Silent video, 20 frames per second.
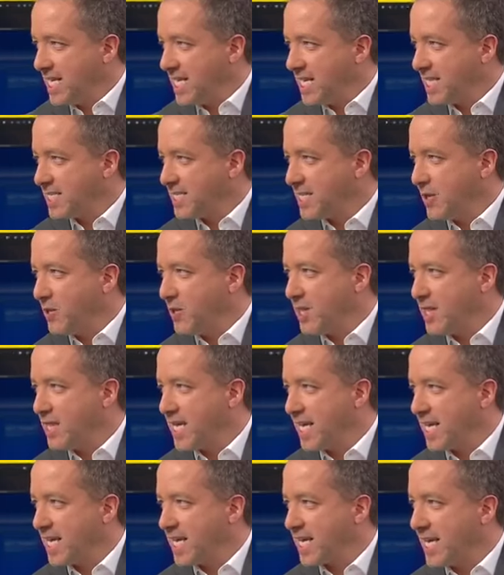I don't
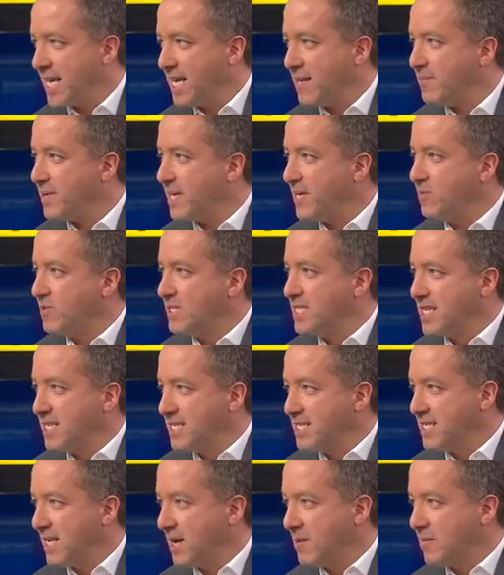think anybody was
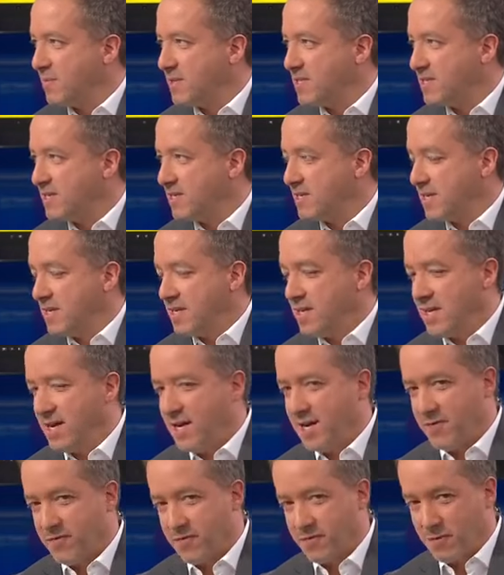gazumped.
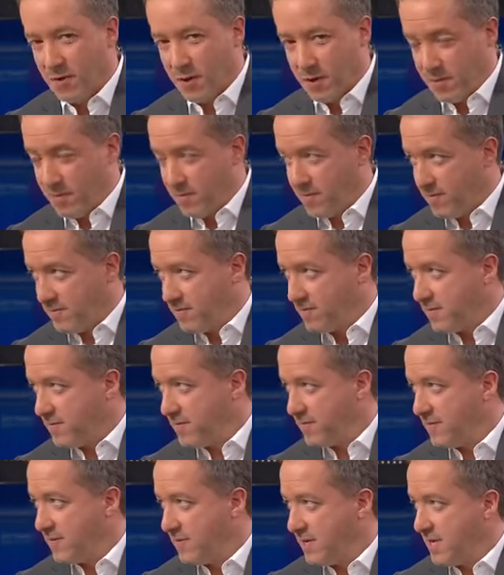From
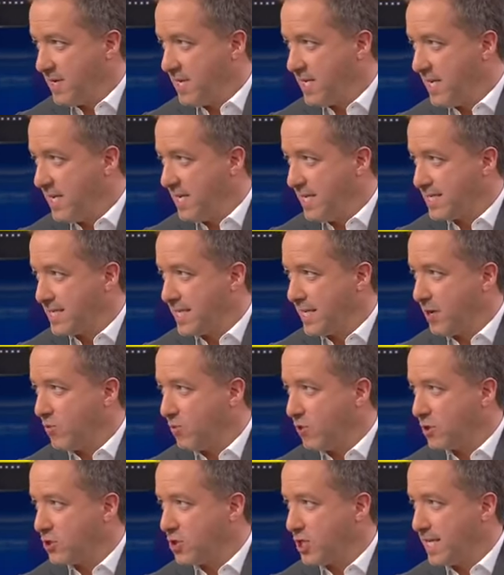listening
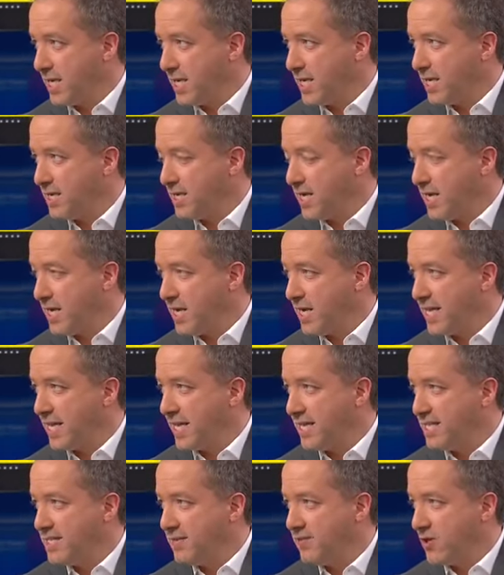and watching the
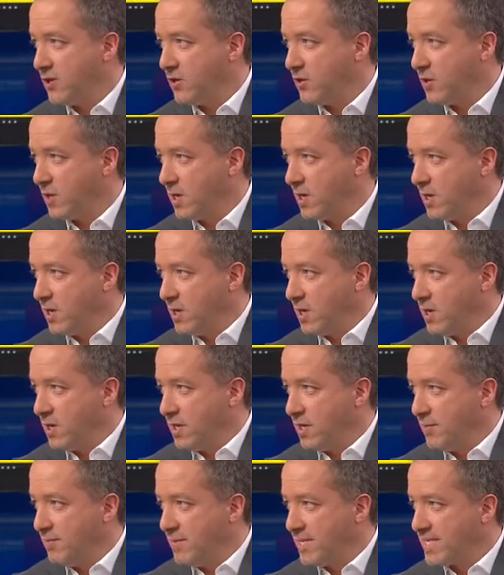interview
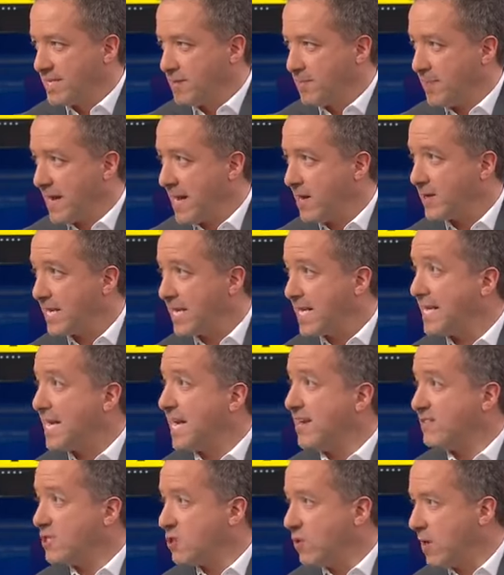that Mr. Palkin
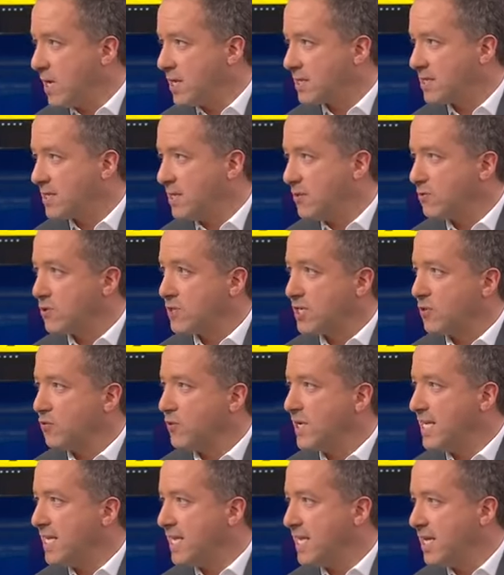gave to us, and also
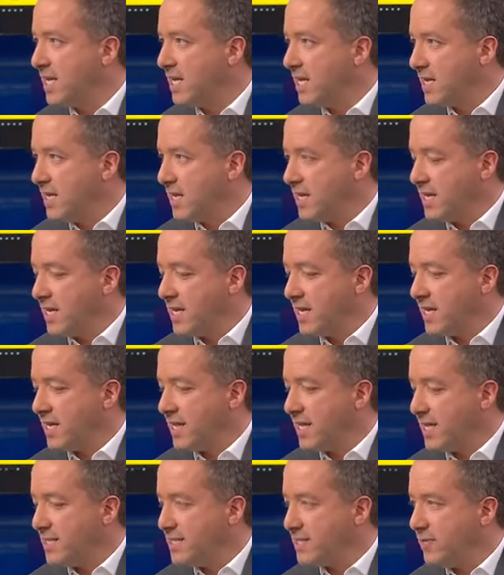reading the
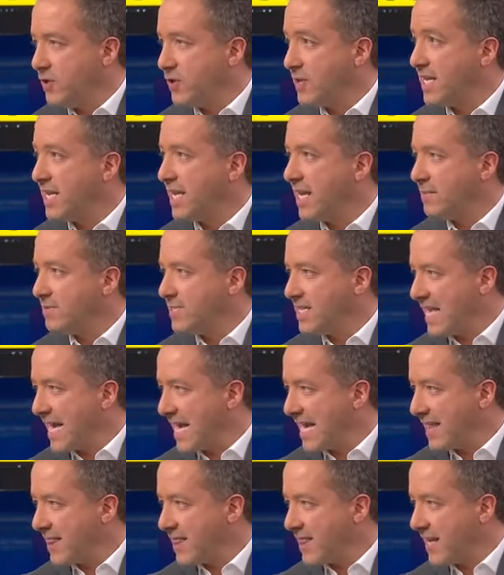interview that he gave to The
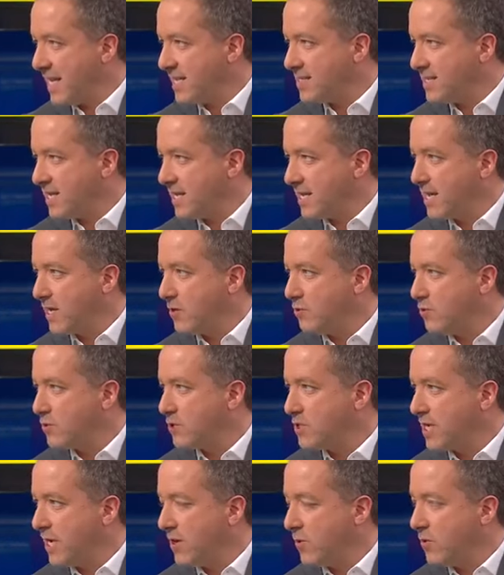Athletic, and
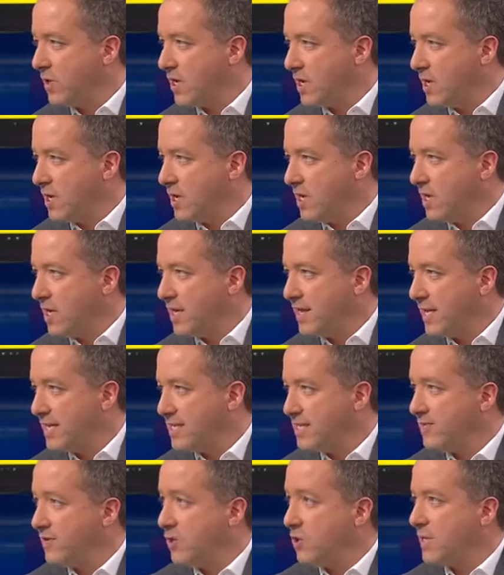also the
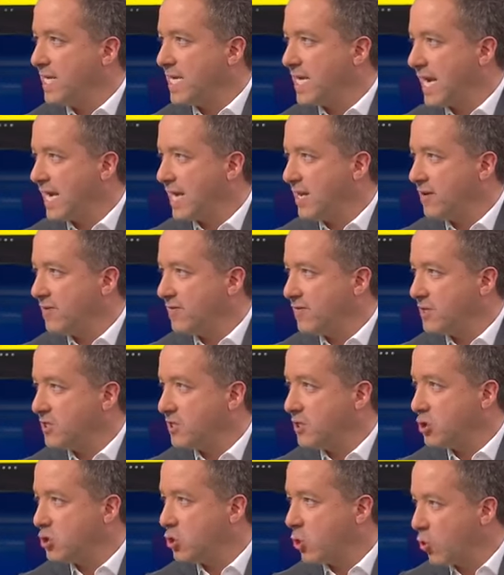interview he gave
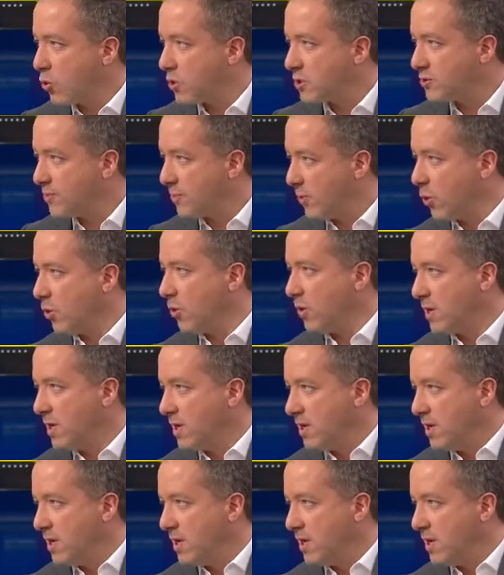to Talk Sport,